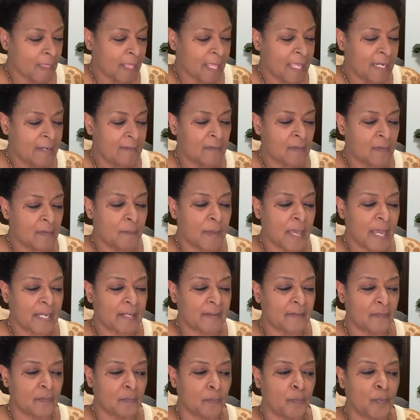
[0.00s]
And in the back
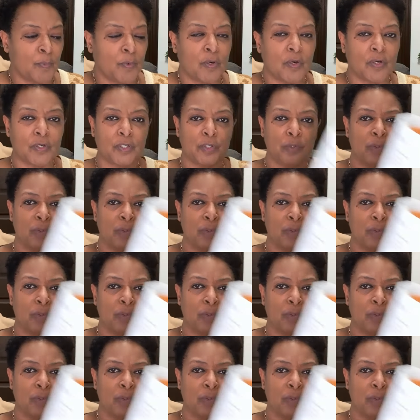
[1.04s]
of the book,